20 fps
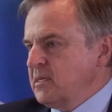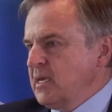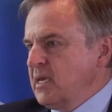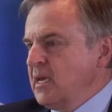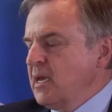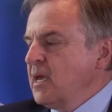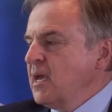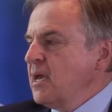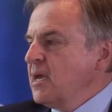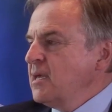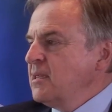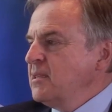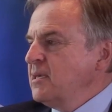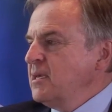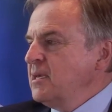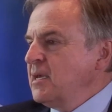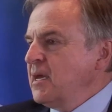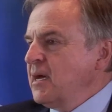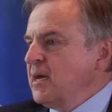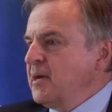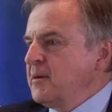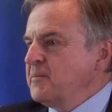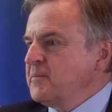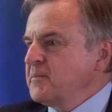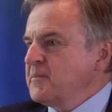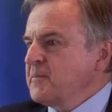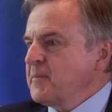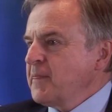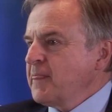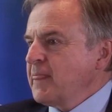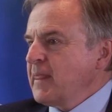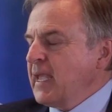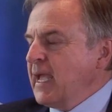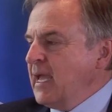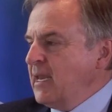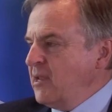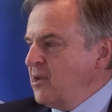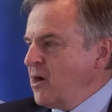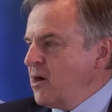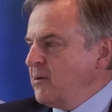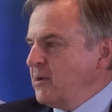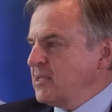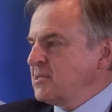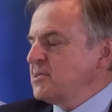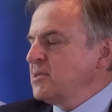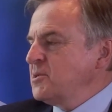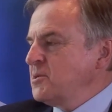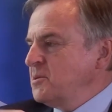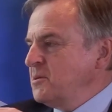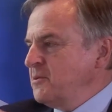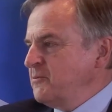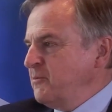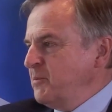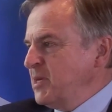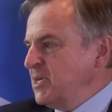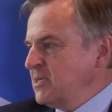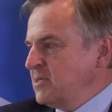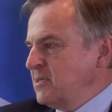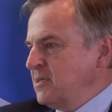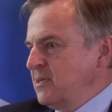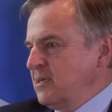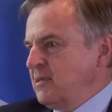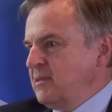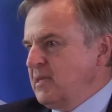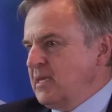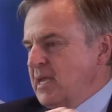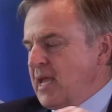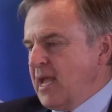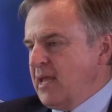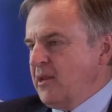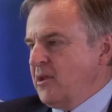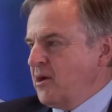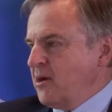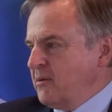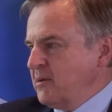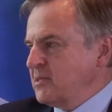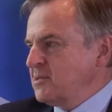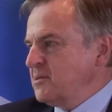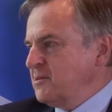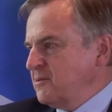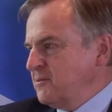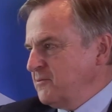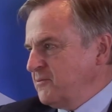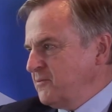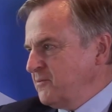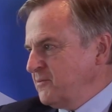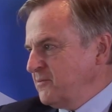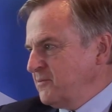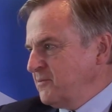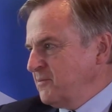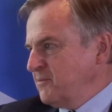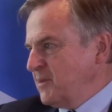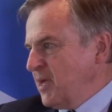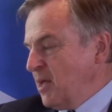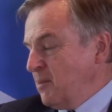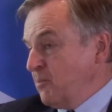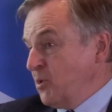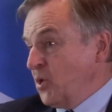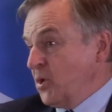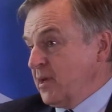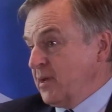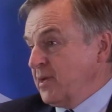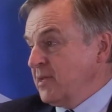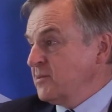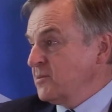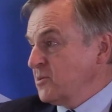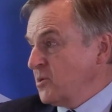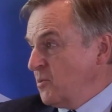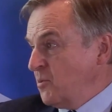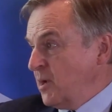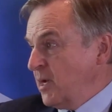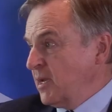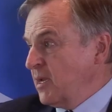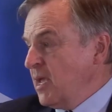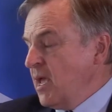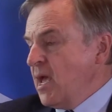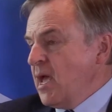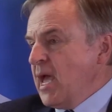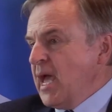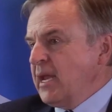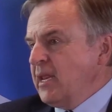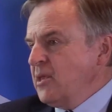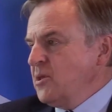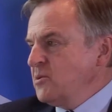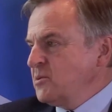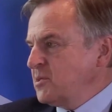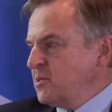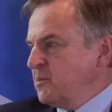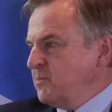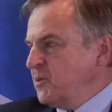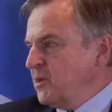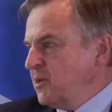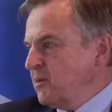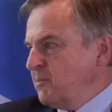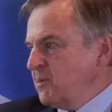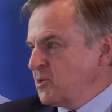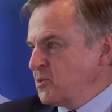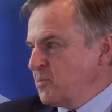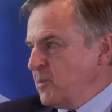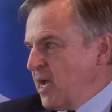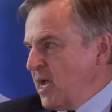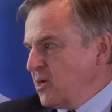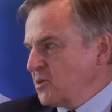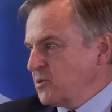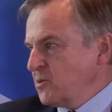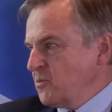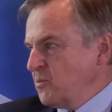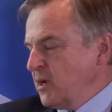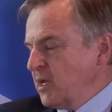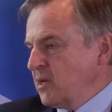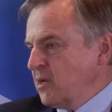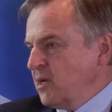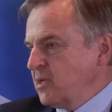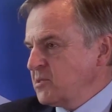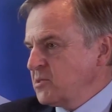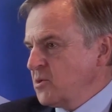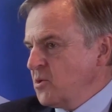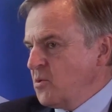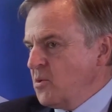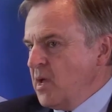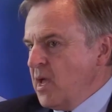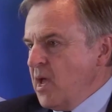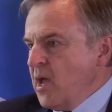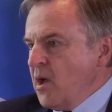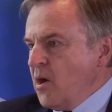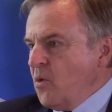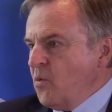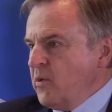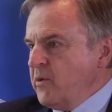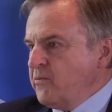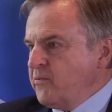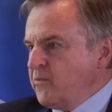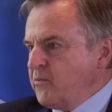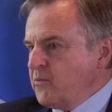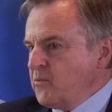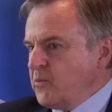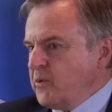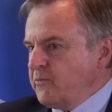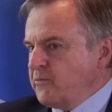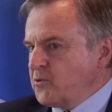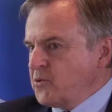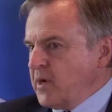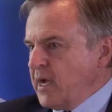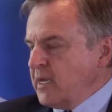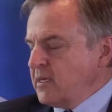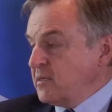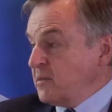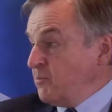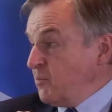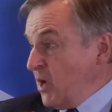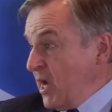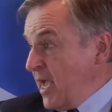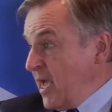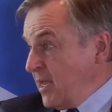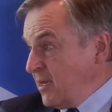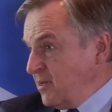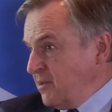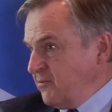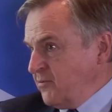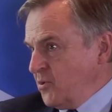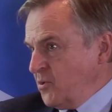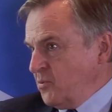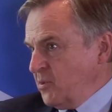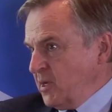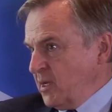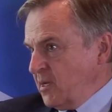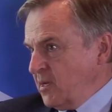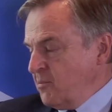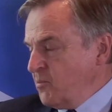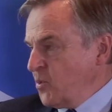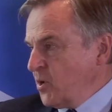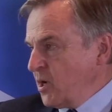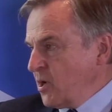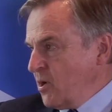the ADR Institute of BC, the ADR Institute of Alberta, and so on. And it used to be a mishmash and whatnot. So we've tried to brand, if you will, a